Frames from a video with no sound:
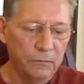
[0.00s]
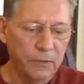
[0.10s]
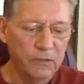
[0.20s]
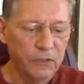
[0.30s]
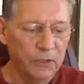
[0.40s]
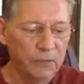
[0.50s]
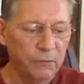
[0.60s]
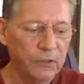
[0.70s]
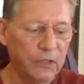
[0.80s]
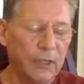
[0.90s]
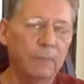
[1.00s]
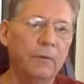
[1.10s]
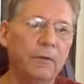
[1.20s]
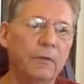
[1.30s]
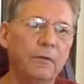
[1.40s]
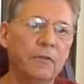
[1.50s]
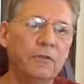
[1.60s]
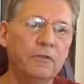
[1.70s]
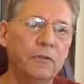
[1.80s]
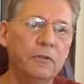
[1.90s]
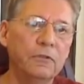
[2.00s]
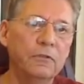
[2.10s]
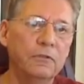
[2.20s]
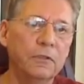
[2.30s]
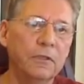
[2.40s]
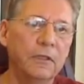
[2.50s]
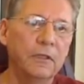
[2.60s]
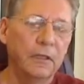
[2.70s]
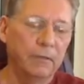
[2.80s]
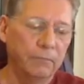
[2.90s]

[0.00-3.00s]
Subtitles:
We can say, for example, that the students attending